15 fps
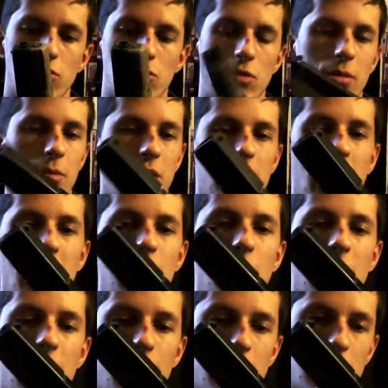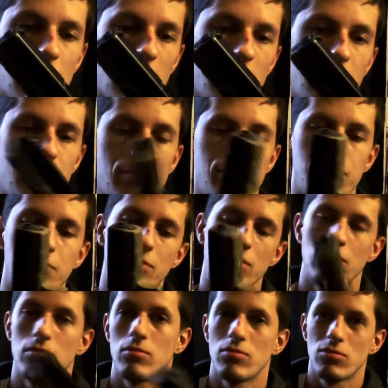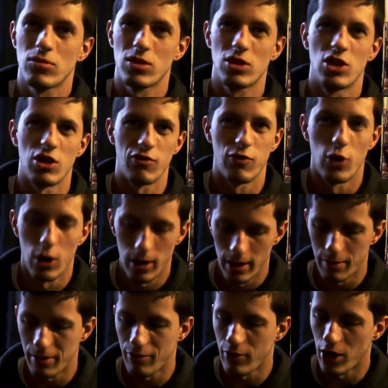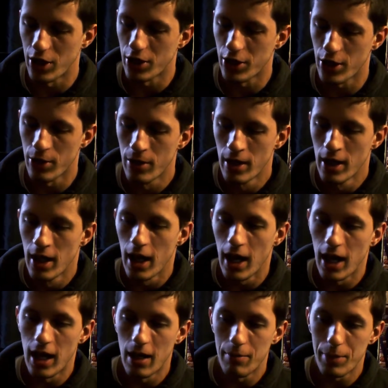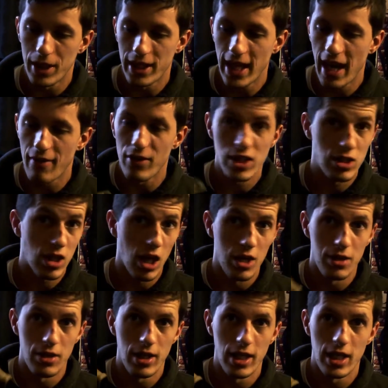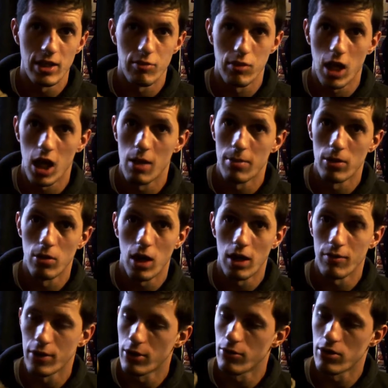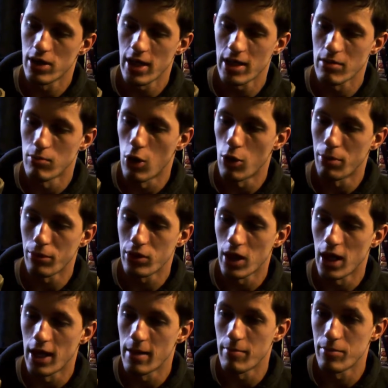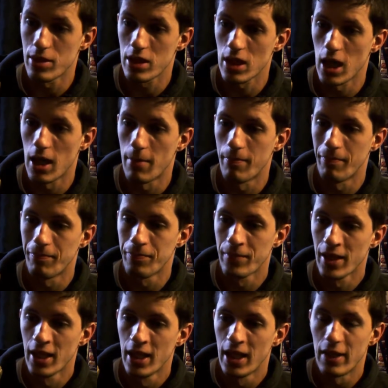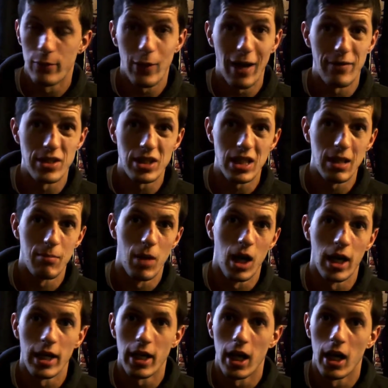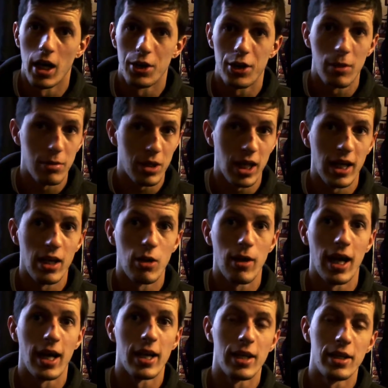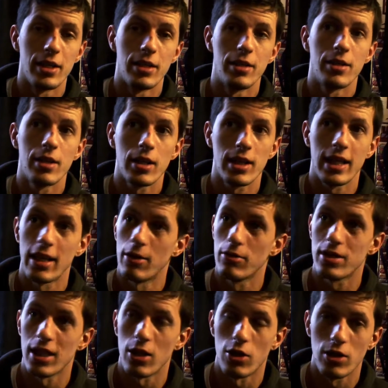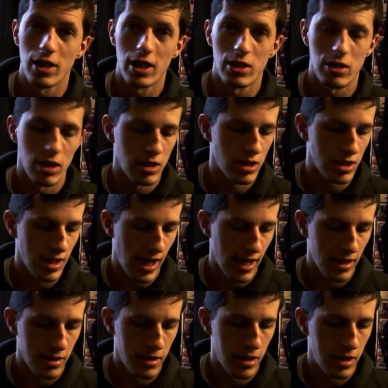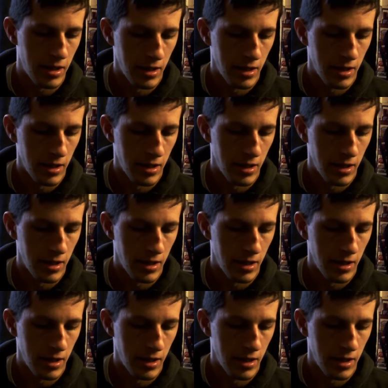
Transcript: scribbled a name on it, which I've just thought it'd be fun to do. But yeah, this gun is reliable. I've used this multiple times. If you haven't seen my double kill and kills at long distance, then